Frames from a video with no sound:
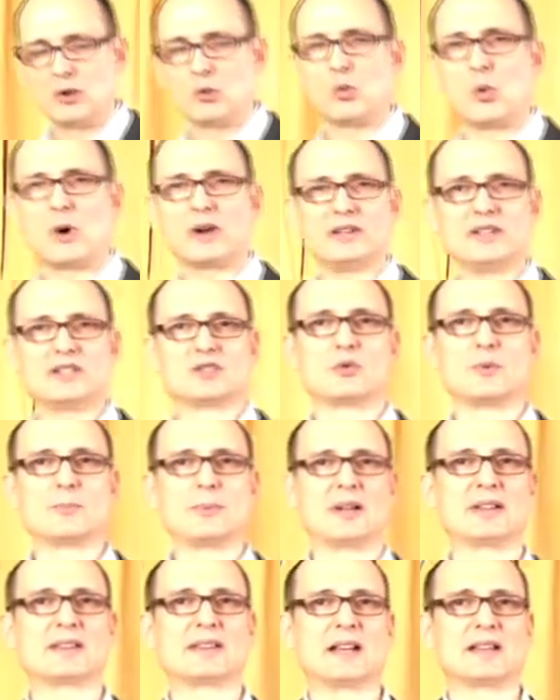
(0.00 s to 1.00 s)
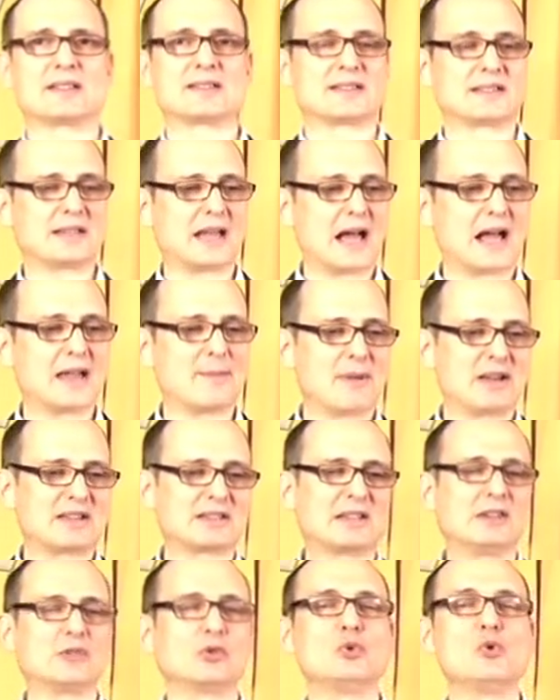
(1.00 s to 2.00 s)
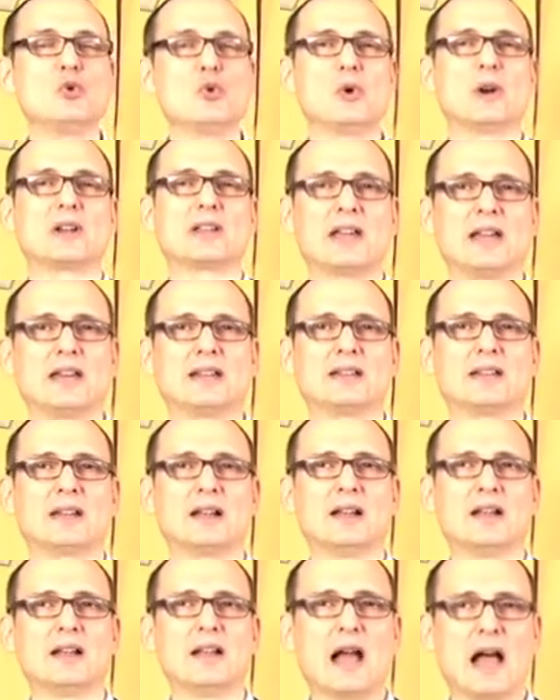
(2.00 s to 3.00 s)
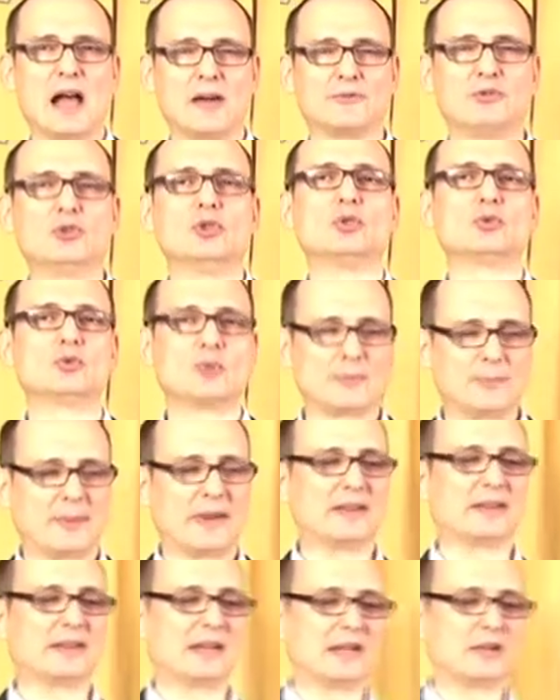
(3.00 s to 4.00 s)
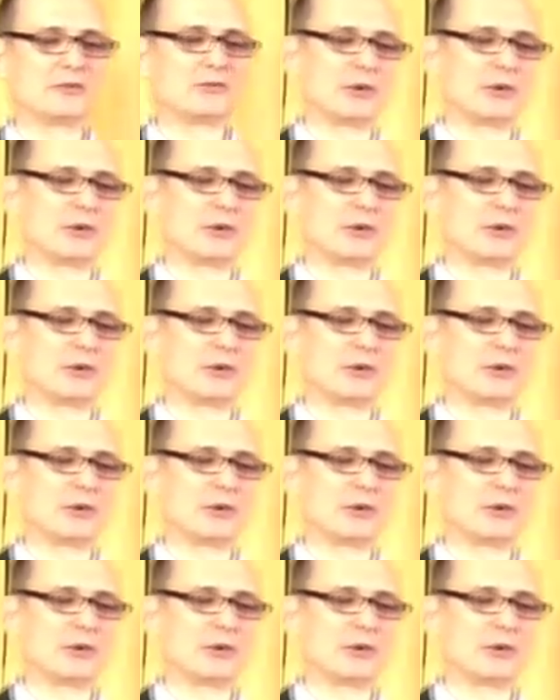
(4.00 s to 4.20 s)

what is repentance, I'm asking you again, have you repented